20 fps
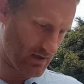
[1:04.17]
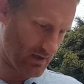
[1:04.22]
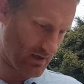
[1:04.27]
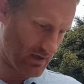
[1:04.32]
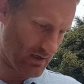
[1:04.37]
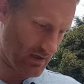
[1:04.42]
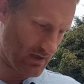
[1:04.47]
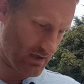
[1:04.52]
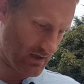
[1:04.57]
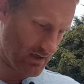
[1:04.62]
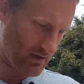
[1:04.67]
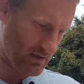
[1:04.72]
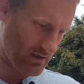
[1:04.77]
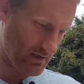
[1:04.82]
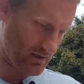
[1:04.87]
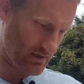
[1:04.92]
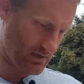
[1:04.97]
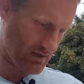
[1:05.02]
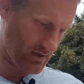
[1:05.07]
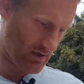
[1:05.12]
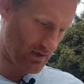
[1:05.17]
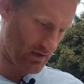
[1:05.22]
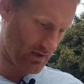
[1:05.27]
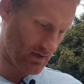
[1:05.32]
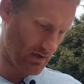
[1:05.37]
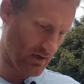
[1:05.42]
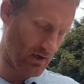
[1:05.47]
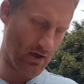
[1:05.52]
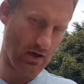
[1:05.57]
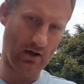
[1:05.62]
and
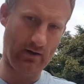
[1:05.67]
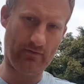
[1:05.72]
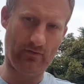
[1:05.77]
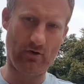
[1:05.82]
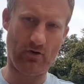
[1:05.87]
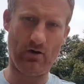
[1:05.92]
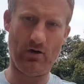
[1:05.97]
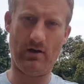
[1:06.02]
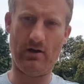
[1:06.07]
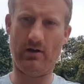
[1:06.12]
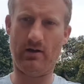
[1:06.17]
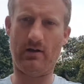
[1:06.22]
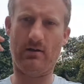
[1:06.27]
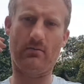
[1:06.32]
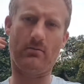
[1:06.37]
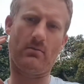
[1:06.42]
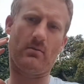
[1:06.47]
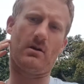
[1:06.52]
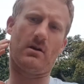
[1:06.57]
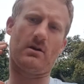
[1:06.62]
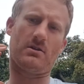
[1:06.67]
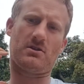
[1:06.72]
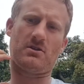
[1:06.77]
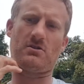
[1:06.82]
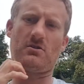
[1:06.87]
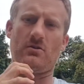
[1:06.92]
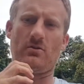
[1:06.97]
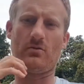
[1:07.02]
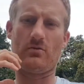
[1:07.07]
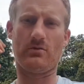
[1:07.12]
I've got a
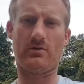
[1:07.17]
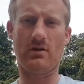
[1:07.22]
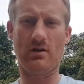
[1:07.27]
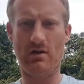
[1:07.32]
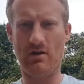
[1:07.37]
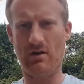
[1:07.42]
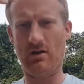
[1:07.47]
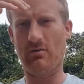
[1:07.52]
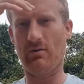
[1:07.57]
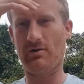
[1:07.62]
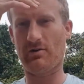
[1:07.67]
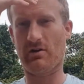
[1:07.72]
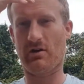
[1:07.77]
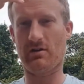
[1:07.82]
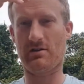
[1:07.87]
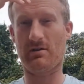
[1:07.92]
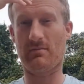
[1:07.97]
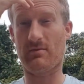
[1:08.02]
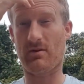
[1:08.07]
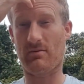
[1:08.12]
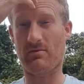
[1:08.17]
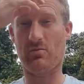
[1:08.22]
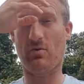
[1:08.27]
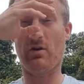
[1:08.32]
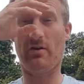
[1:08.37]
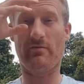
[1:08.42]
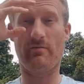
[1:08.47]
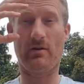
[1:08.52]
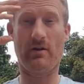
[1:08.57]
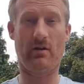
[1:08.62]
snood, which I sometimes
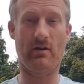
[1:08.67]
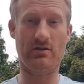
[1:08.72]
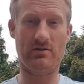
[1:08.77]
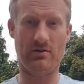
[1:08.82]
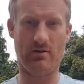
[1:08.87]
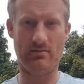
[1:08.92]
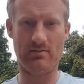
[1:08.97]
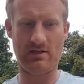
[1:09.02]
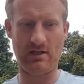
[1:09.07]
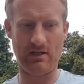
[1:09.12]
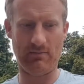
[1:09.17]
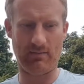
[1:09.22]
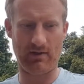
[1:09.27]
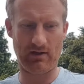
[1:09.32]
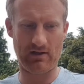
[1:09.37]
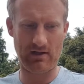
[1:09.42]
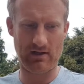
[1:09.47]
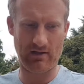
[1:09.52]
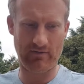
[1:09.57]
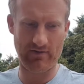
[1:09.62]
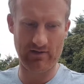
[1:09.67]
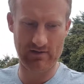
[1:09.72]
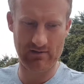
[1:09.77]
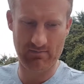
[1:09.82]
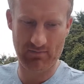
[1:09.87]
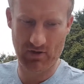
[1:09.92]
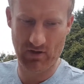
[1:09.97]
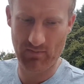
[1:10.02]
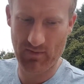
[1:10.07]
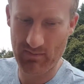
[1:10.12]
wear over my eyes when I'm sleeping if it's
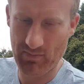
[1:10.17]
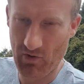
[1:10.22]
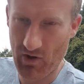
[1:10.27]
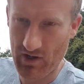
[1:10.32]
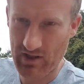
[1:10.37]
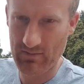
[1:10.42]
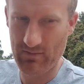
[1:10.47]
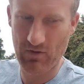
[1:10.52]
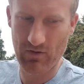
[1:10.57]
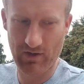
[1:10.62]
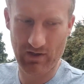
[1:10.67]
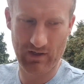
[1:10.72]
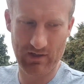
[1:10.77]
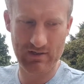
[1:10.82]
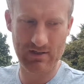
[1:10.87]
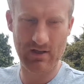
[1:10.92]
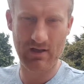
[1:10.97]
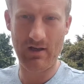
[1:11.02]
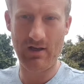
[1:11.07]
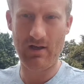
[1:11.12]
going to be bright in the mornings.